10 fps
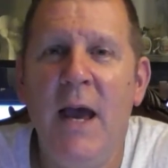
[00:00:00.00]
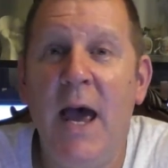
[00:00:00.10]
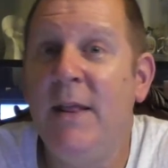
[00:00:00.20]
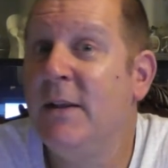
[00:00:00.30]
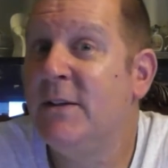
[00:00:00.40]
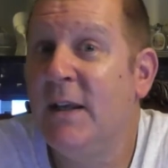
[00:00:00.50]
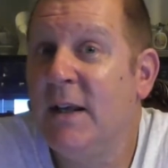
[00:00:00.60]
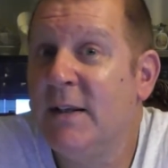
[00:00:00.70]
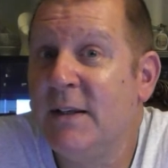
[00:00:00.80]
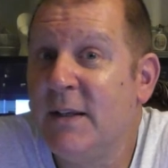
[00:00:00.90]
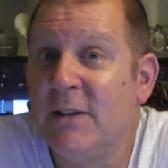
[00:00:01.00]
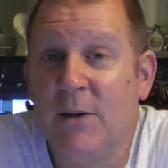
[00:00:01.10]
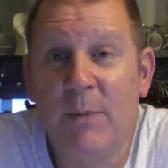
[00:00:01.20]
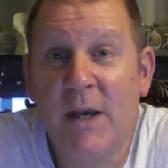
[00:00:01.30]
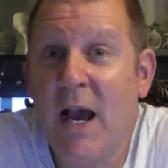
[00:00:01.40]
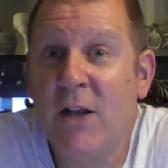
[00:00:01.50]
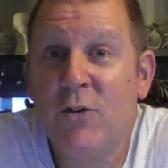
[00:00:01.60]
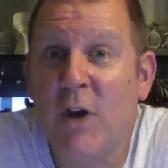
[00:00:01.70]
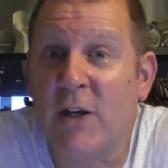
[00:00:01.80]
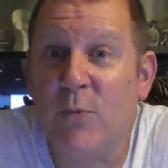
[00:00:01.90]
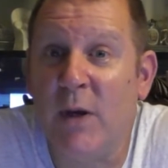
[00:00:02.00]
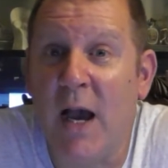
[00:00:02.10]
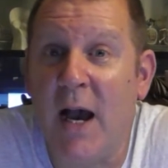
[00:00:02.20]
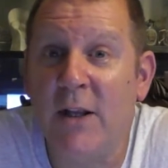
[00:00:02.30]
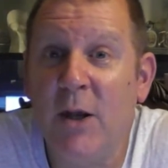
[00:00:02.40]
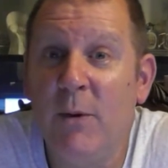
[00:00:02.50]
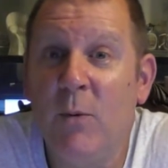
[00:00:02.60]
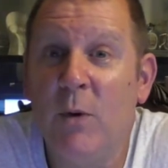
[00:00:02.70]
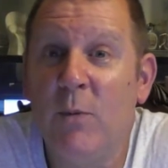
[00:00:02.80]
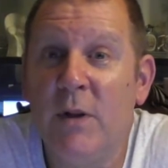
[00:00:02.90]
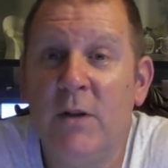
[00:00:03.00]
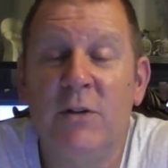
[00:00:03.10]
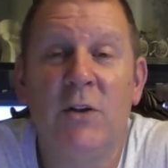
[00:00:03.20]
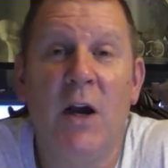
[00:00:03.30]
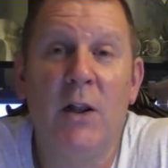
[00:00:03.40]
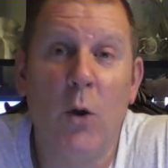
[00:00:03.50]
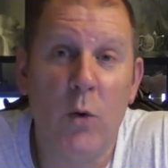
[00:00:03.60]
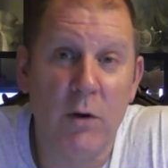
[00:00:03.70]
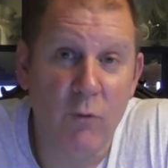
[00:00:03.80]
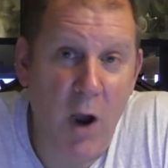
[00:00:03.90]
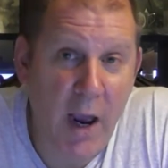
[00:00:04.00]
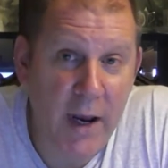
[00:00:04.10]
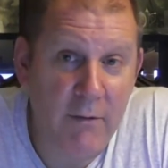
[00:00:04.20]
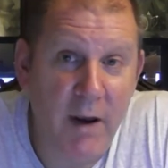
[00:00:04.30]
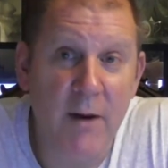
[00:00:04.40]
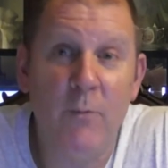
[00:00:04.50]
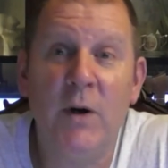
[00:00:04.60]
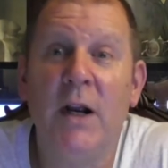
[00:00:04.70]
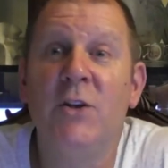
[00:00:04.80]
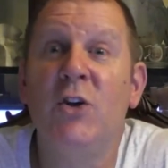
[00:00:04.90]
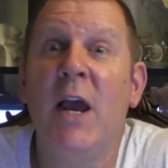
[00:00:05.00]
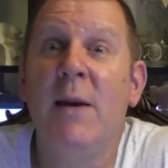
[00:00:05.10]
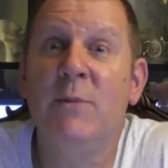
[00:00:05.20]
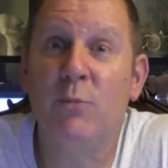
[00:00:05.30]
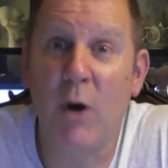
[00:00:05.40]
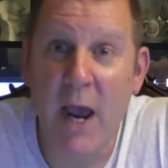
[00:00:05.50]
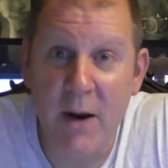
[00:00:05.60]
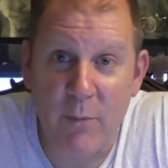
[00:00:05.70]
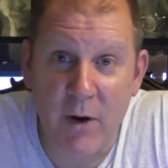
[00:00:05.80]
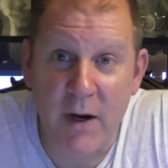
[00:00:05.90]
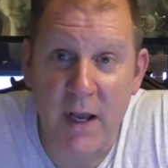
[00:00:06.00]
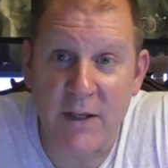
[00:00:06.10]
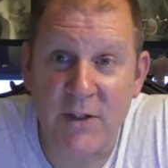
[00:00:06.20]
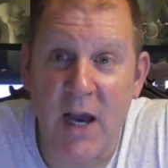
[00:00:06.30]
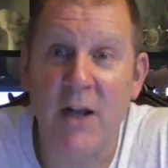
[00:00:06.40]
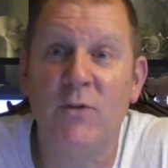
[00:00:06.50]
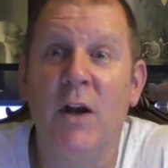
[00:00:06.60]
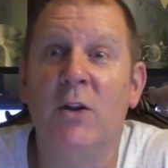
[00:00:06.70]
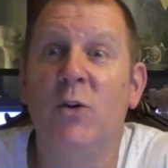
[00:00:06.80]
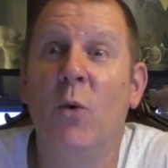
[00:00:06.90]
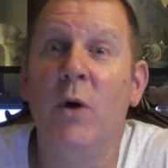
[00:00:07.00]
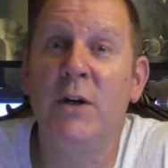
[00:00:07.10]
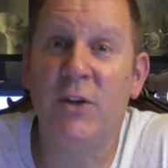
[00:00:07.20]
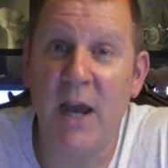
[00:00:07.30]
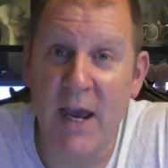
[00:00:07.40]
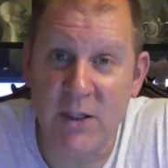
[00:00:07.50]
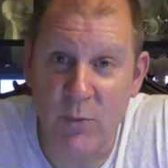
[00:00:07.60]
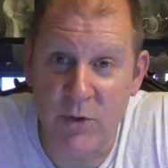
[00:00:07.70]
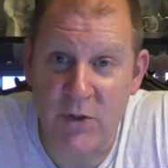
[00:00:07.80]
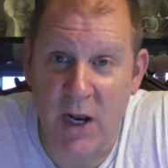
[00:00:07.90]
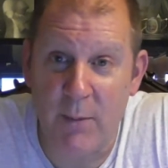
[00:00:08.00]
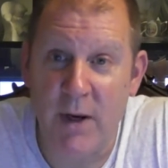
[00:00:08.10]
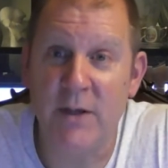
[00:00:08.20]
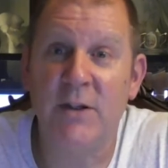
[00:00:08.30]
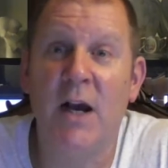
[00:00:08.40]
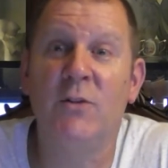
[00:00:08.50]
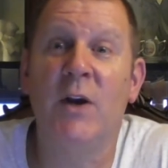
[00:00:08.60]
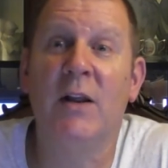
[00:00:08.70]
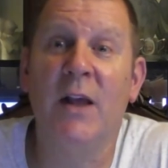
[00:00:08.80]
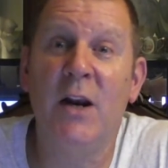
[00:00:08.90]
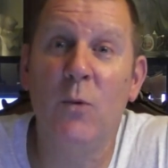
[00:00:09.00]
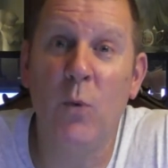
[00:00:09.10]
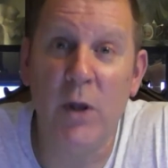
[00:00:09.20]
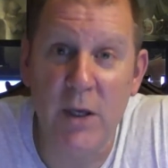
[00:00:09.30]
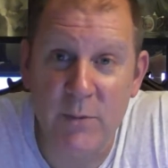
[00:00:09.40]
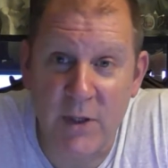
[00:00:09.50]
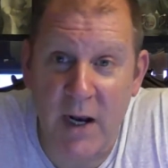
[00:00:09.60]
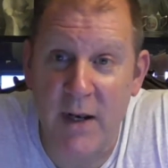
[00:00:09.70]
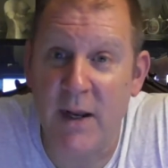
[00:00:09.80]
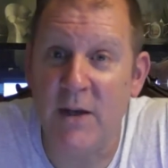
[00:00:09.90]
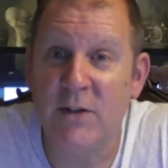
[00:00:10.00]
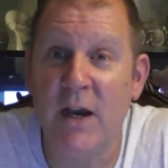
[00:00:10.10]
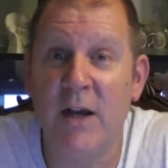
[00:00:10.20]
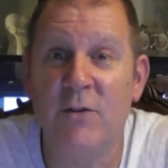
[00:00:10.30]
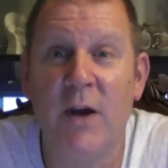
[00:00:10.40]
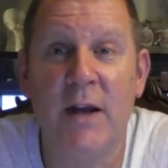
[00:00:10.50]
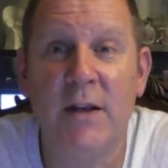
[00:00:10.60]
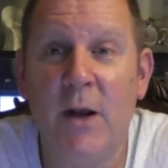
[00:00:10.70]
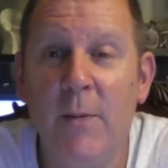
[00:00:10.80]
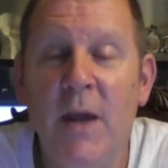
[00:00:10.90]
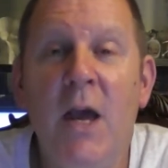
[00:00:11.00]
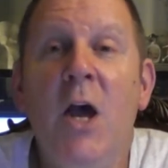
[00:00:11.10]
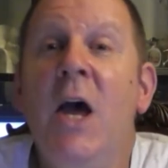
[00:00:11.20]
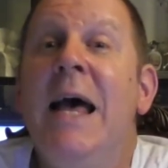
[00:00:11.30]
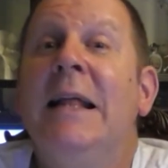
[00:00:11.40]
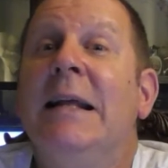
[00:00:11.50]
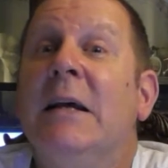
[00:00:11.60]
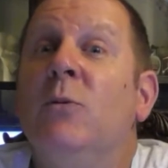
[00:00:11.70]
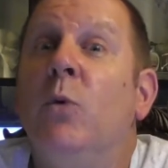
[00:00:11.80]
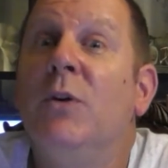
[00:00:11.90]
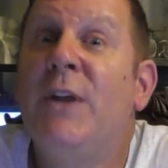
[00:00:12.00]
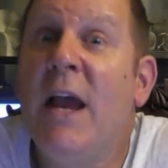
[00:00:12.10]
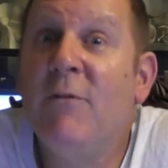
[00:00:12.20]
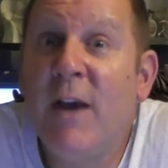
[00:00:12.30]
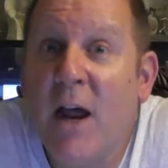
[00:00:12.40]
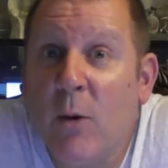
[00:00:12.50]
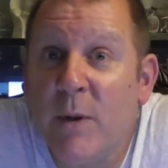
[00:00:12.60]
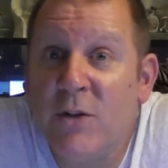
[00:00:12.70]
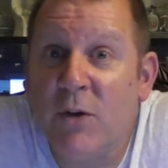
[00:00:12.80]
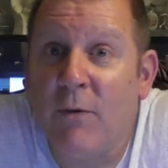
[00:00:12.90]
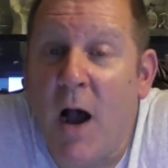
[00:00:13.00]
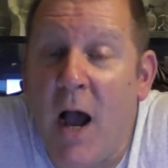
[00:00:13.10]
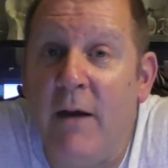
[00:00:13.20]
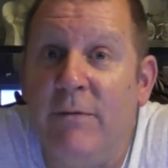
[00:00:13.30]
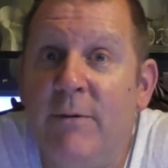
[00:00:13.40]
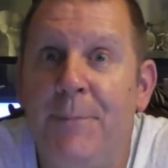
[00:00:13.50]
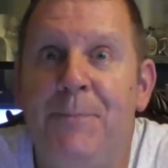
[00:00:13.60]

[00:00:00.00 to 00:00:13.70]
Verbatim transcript: And then some of the contracts we got. You know, I mean, what do we you sign Logan Ryan, right? We got James Pratt, very nice contract. Dory Jackson, we just got him a nice contract. Leonard Williams got a nice contract. You know, will Dave Gettleman survive?